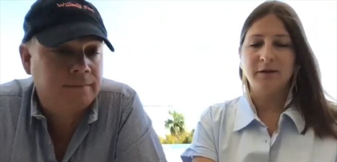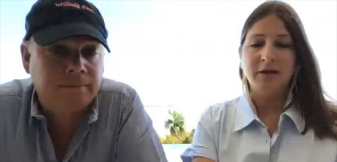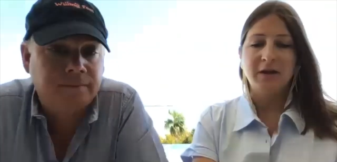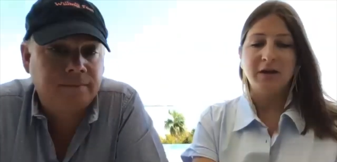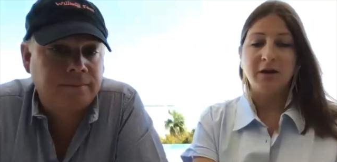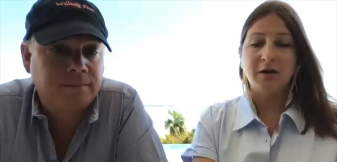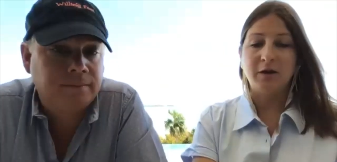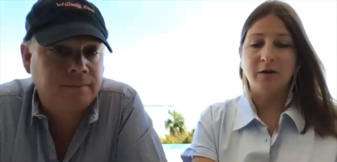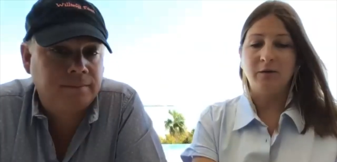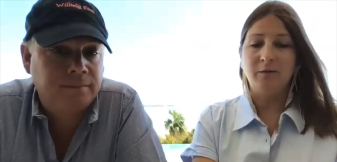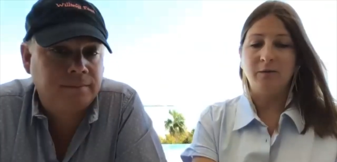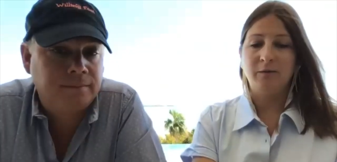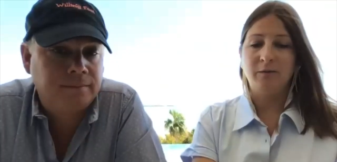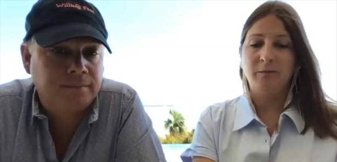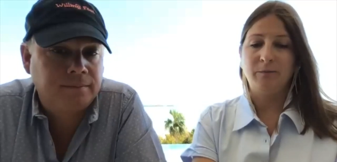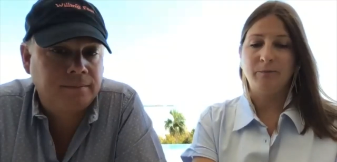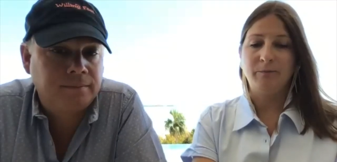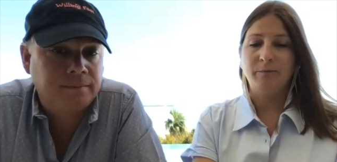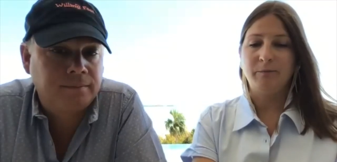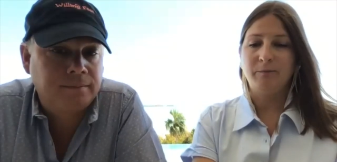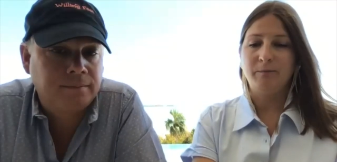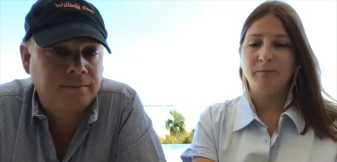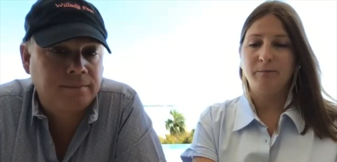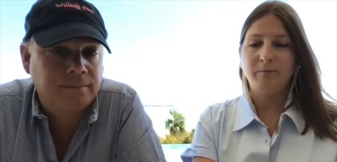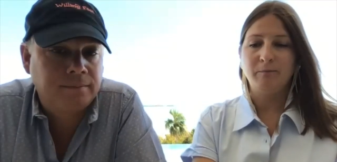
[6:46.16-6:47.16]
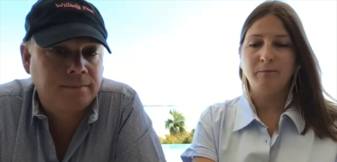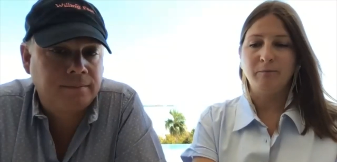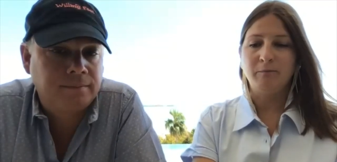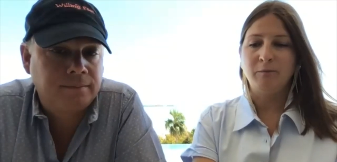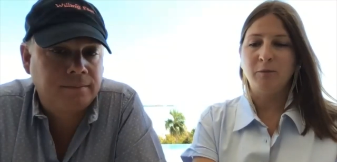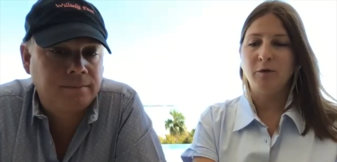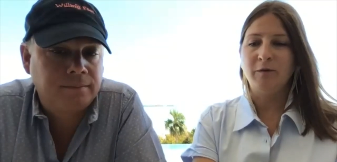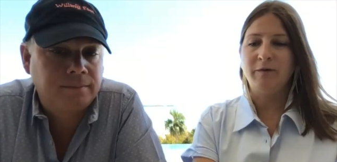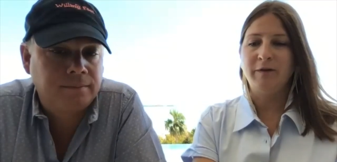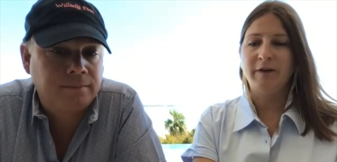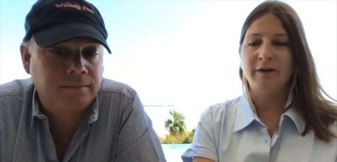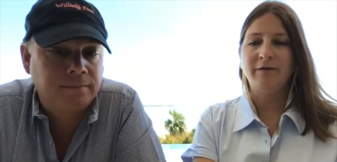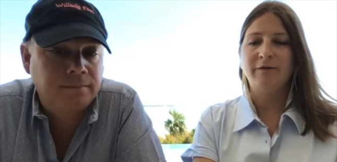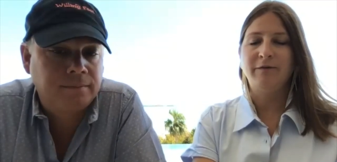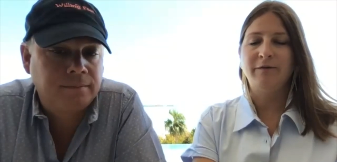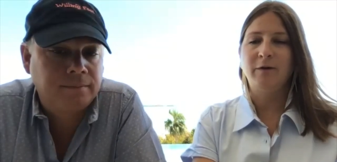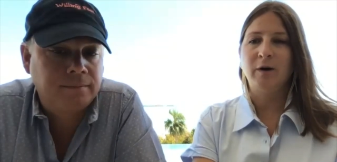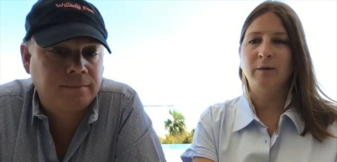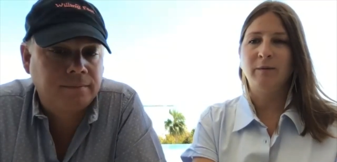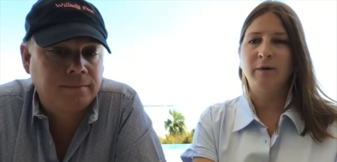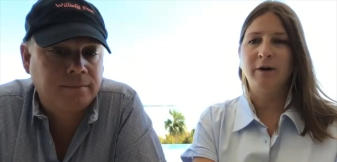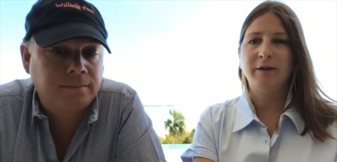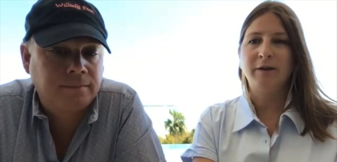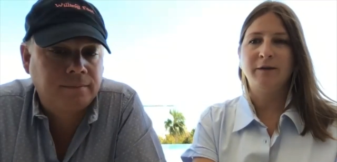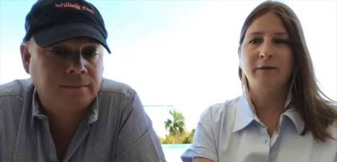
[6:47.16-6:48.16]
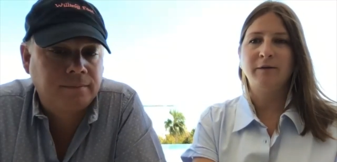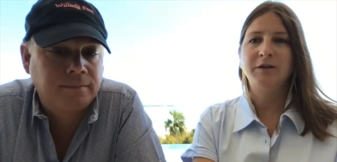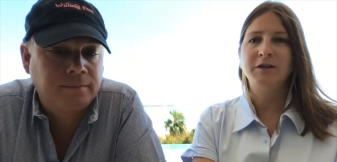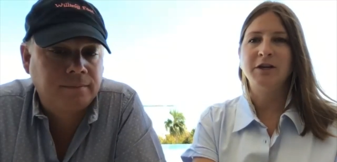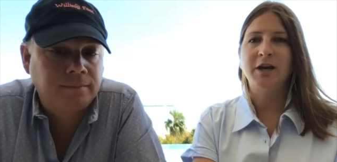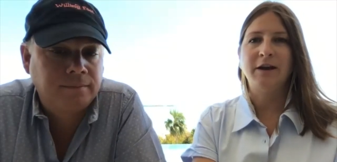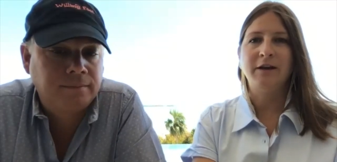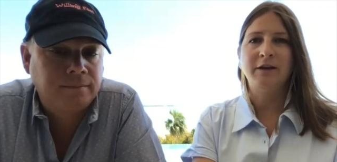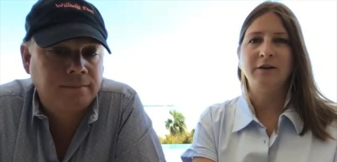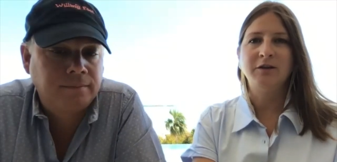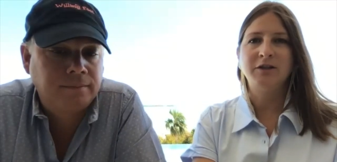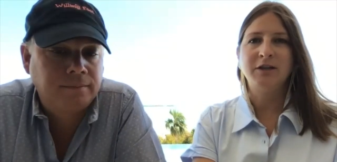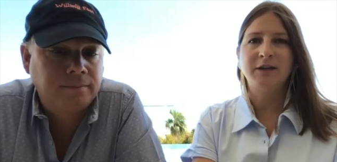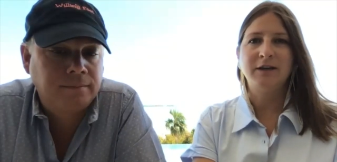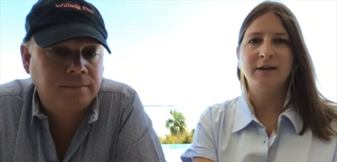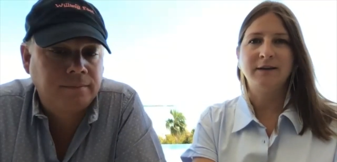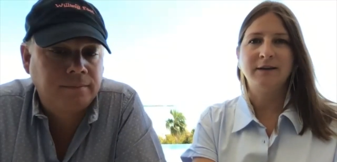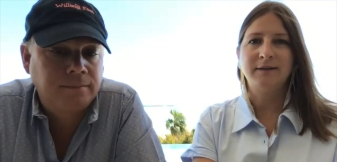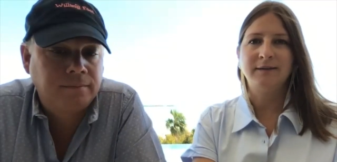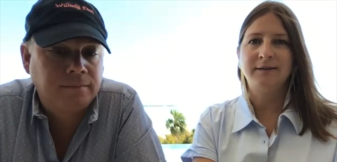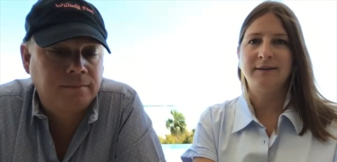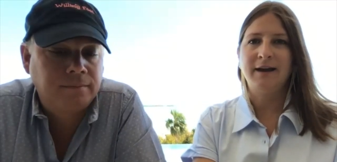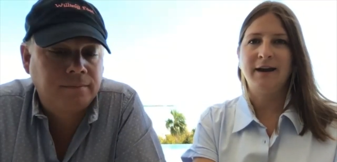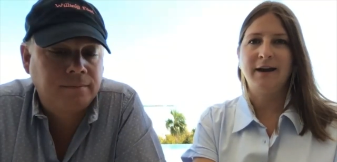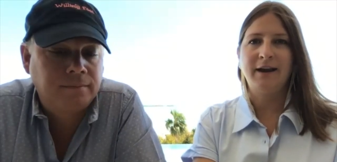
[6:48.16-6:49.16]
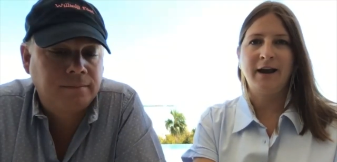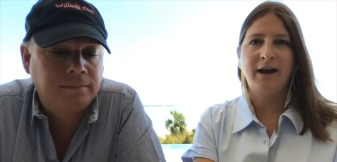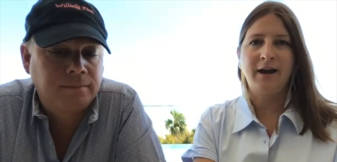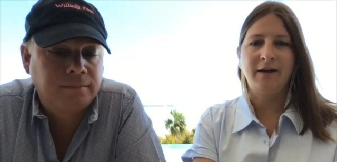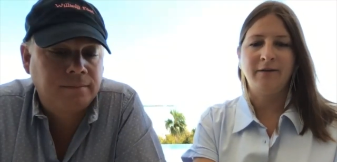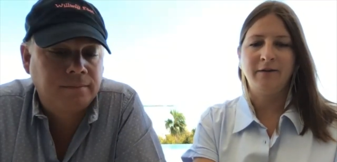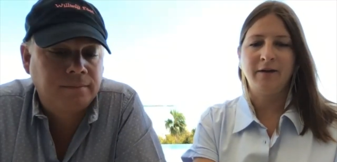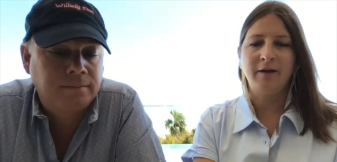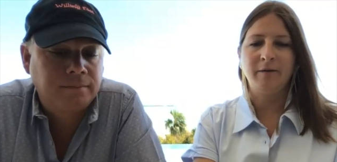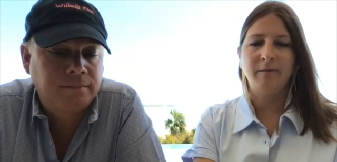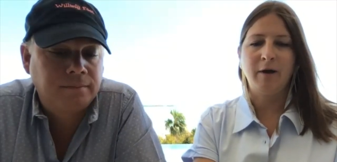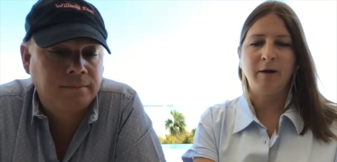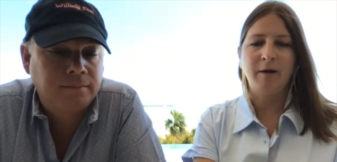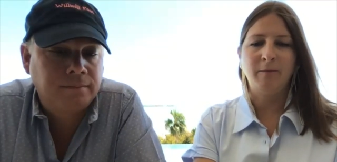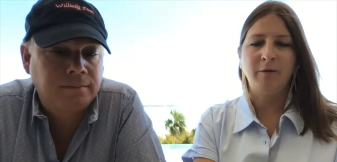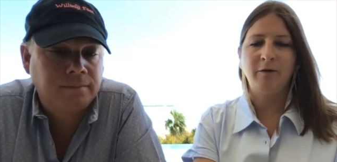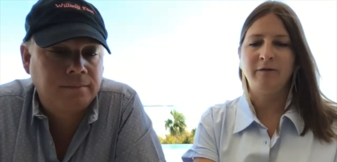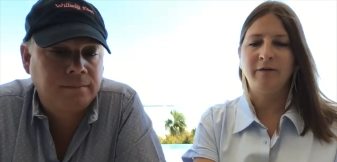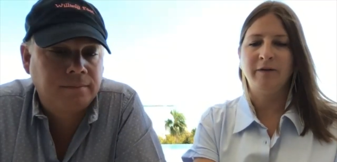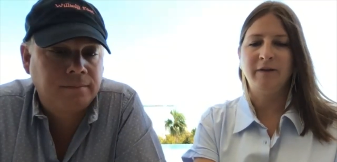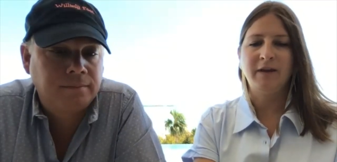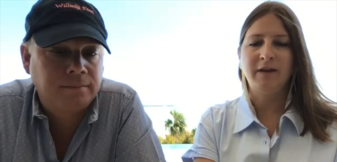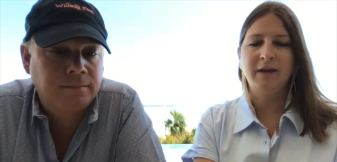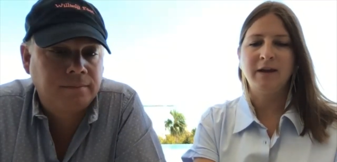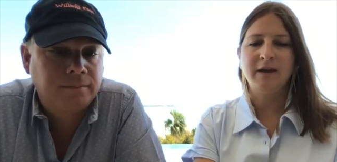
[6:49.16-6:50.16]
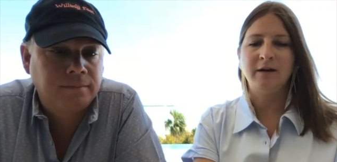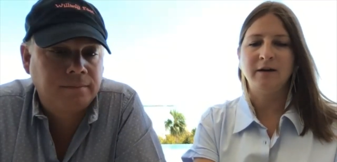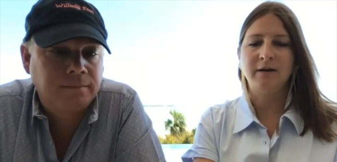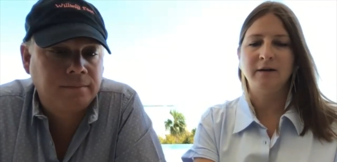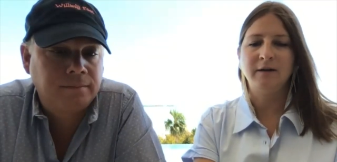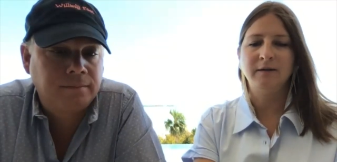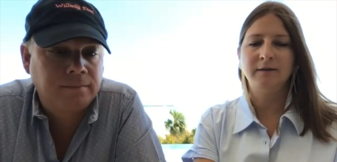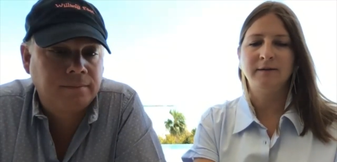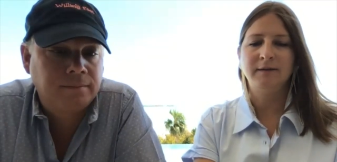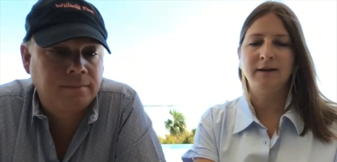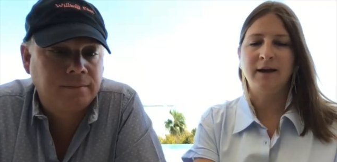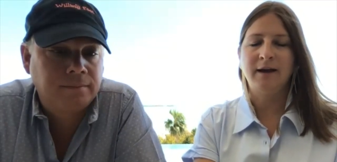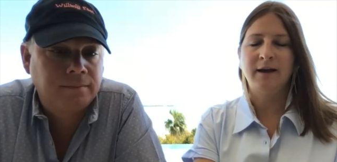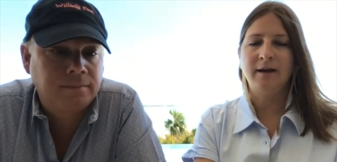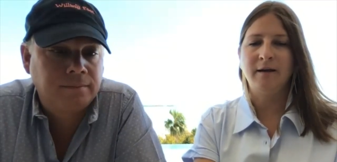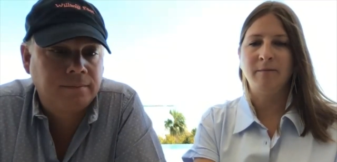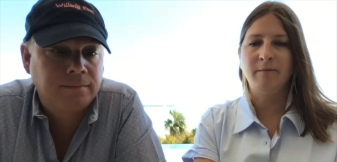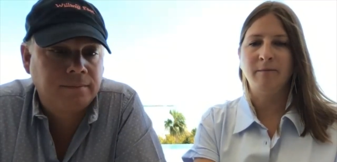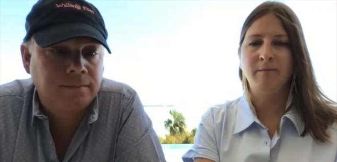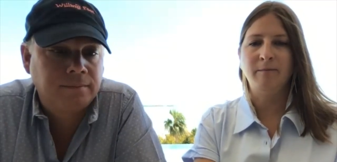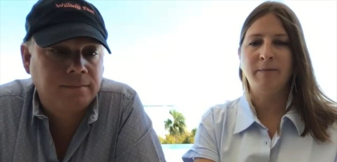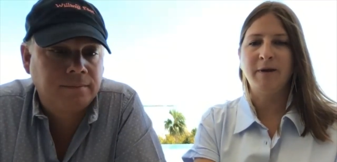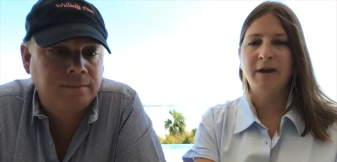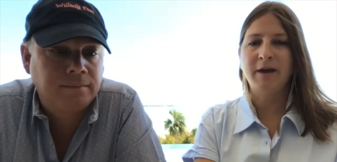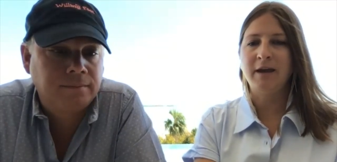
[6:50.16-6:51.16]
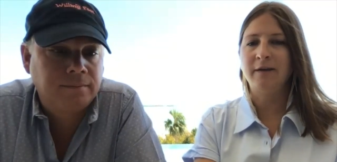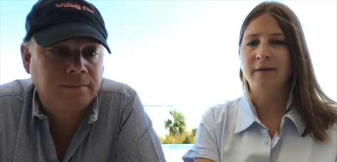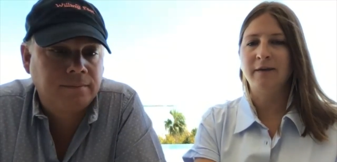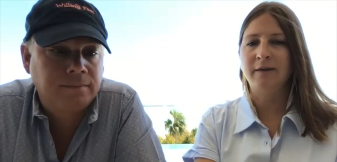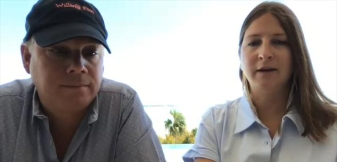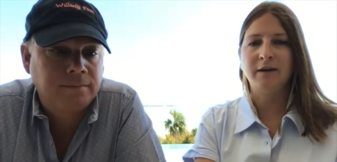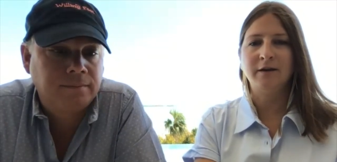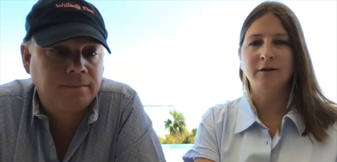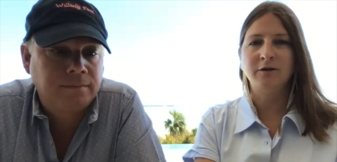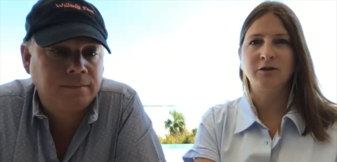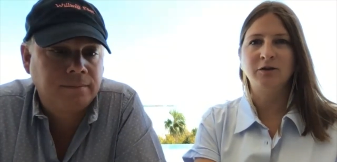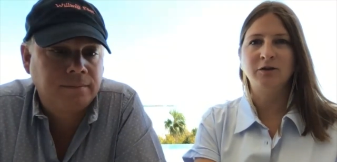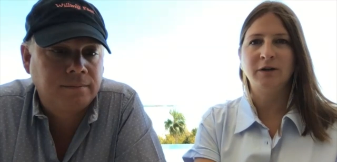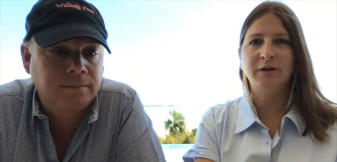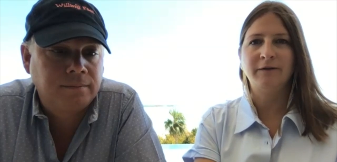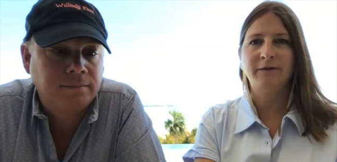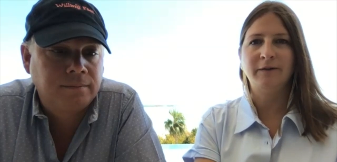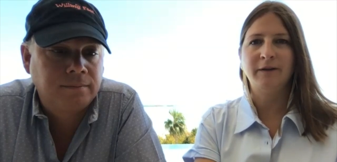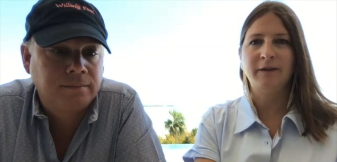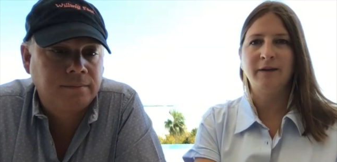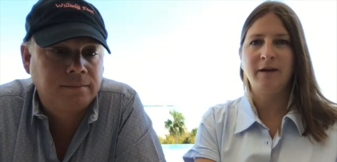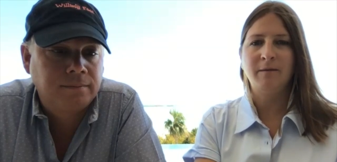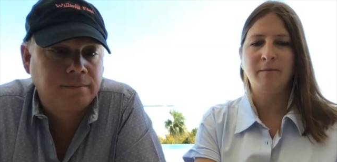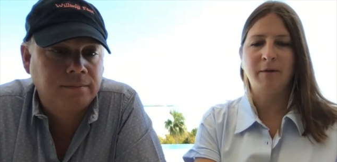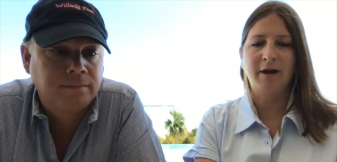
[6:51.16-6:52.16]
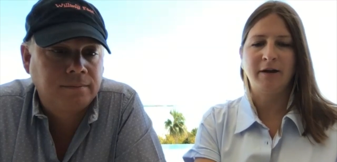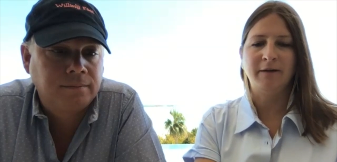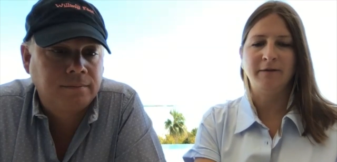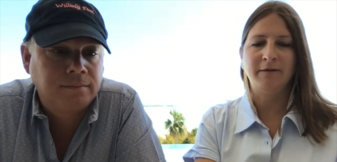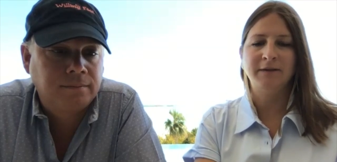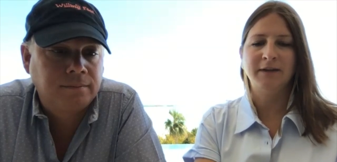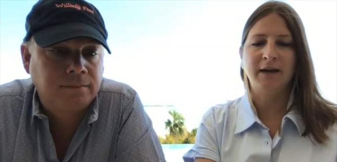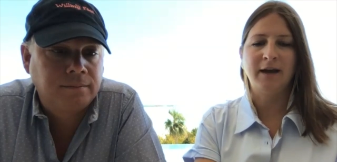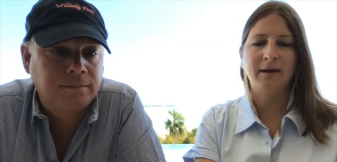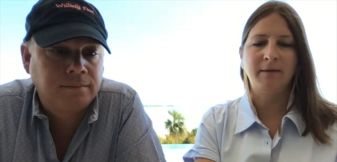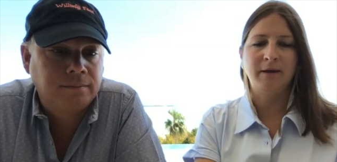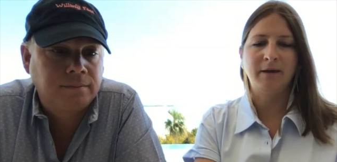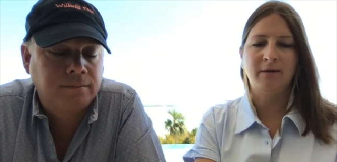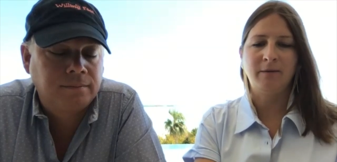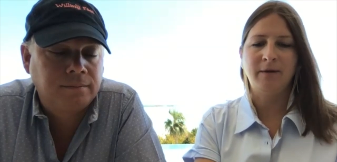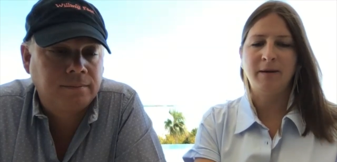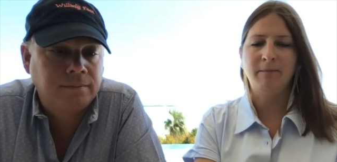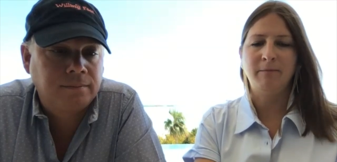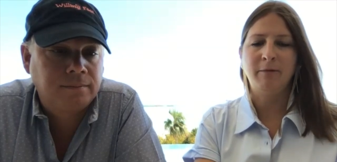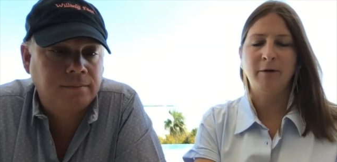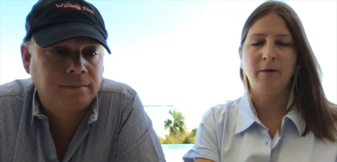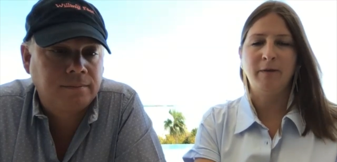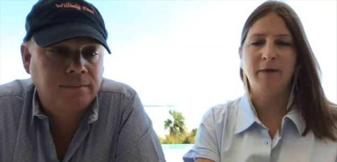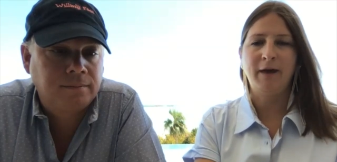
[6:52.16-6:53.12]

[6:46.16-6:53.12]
Speaker 1: you know, moving forward through challenges that have come up over the years, um, being in the industry for the amount of time that we both